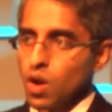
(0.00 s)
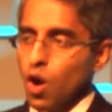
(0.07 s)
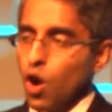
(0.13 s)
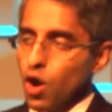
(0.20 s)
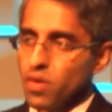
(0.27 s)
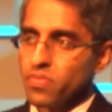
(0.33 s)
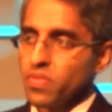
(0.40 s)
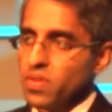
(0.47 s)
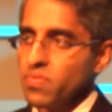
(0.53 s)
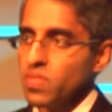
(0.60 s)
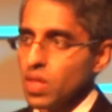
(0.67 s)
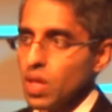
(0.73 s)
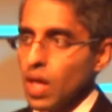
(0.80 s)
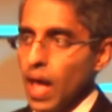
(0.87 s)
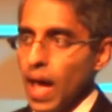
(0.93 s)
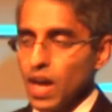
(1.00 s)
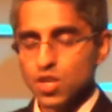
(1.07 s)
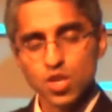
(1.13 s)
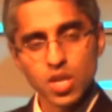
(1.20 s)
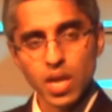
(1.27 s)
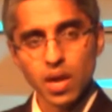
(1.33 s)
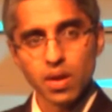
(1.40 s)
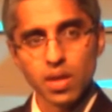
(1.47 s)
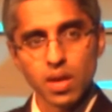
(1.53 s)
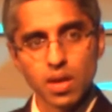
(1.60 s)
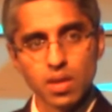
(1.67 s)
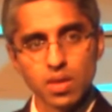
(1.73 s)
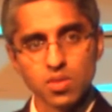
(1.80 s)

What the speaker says: Our fifth action area